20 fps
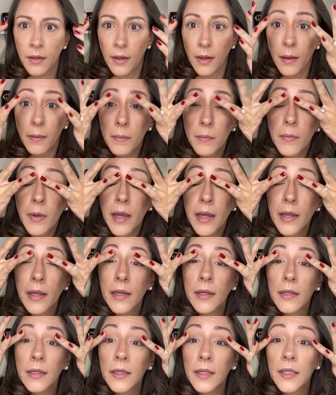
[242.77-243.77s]
my
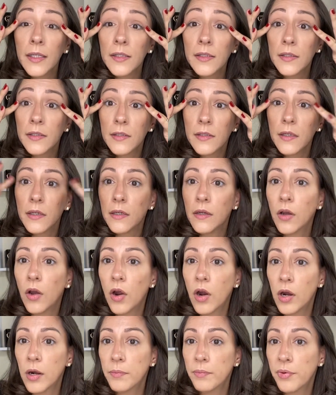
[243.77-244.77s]
lids
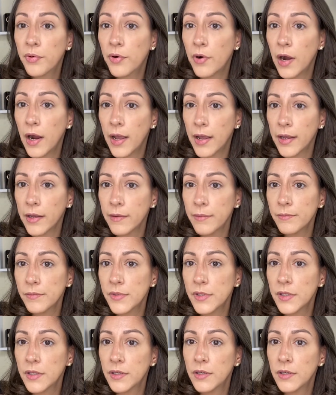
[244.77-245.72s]
are primed,